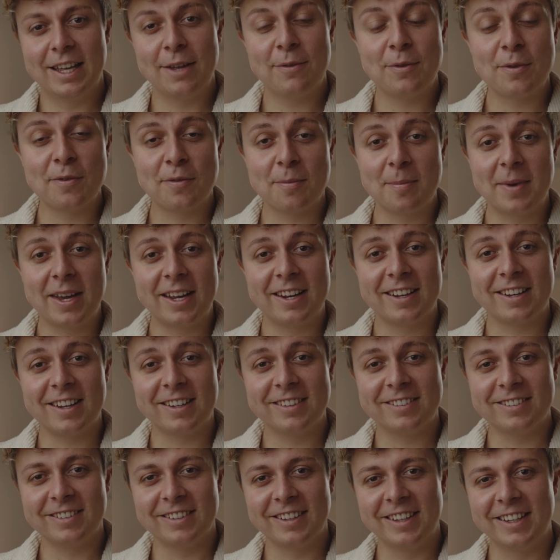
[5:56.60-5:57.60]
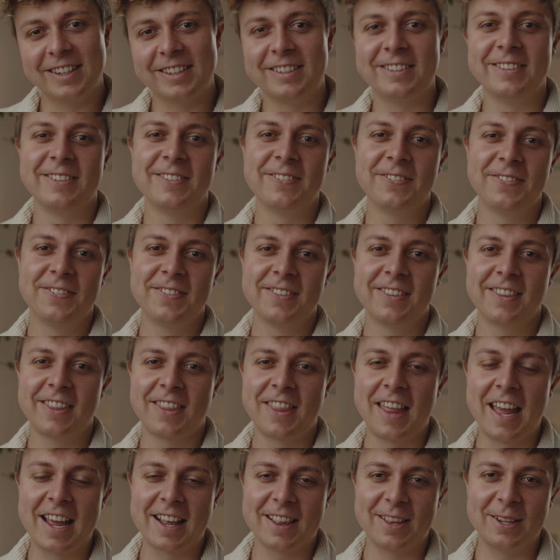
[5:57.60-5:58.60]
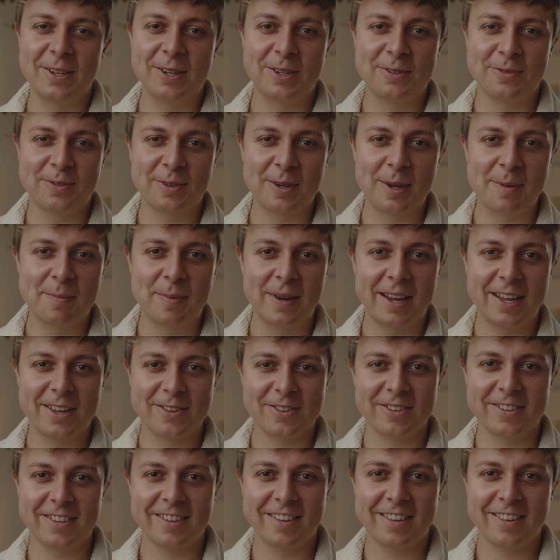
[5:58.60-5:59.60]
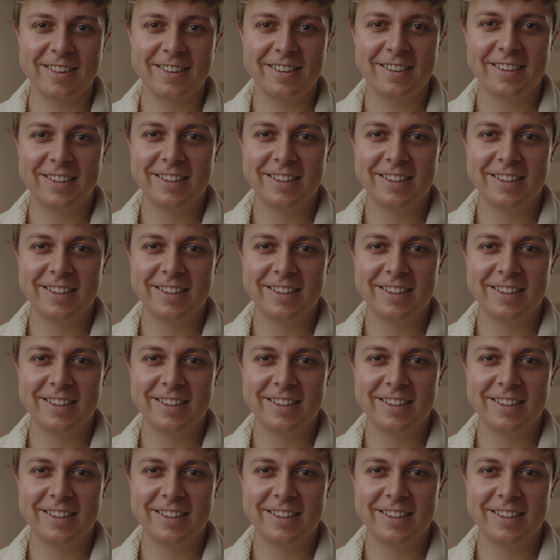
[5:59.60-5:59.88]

you've made it until here, thanks a lot for your patience.